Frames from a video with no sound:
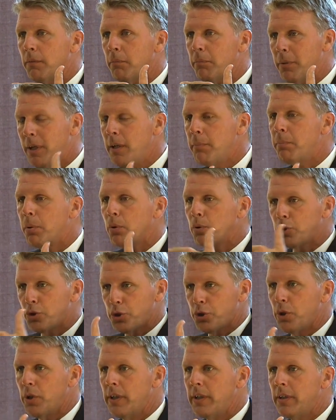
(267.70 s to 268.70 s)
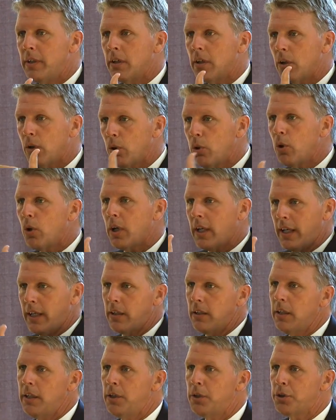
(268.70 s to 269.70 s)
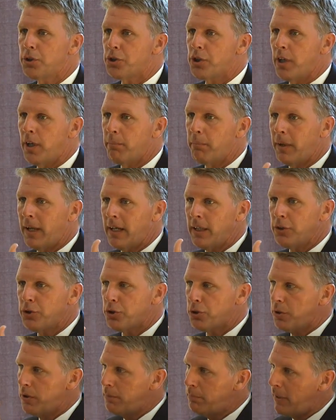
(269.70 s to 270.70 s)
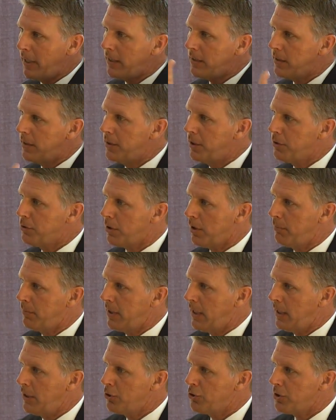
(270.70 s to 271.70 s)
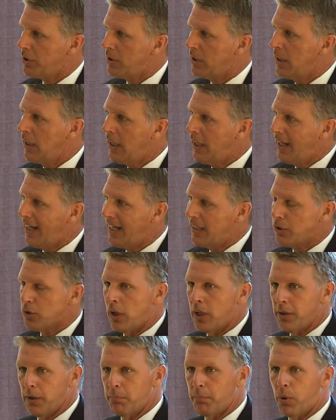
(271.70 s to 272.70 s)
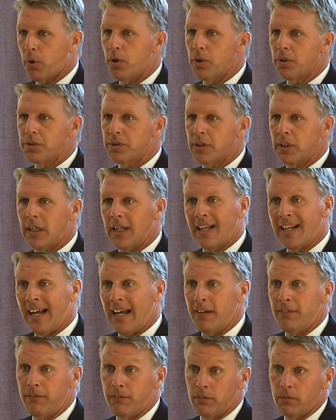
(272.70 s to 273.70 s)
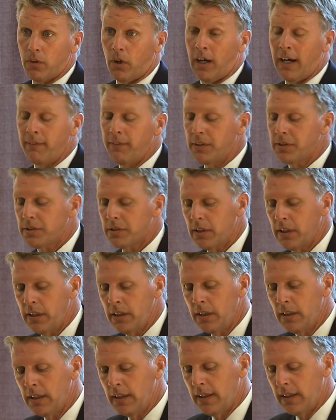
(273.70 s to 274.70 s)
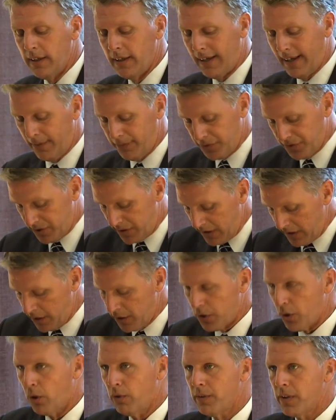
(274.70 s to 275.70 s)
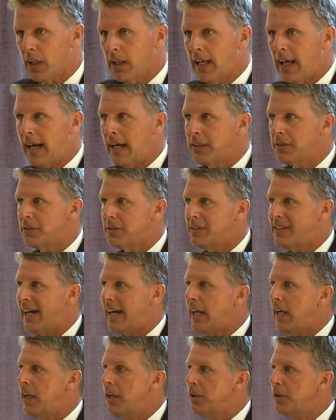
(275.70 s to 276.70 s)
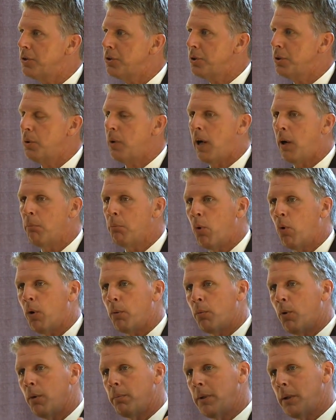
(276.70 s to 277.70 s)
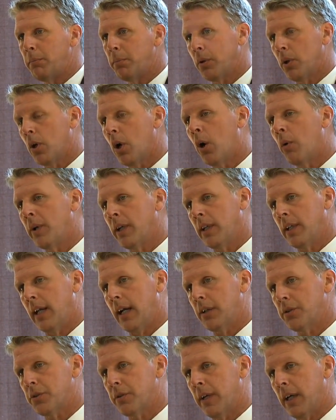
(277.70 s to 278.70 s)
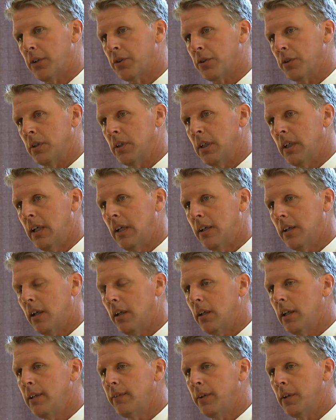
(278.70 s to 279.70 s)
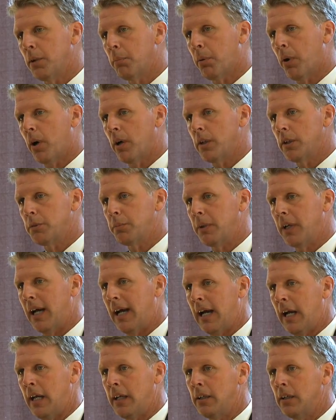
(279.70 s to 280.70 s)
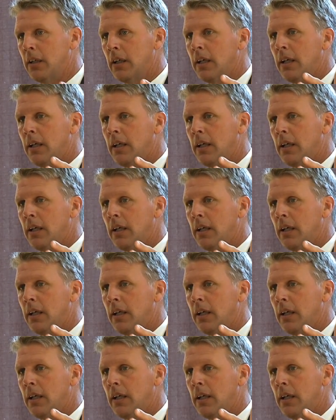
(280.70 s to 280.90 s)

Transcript: people should look at leadership and should make their determination, is on the person. And I obviously have seen it over the last decade or two how more and more people are going in that direction. They're leaving the parties behind,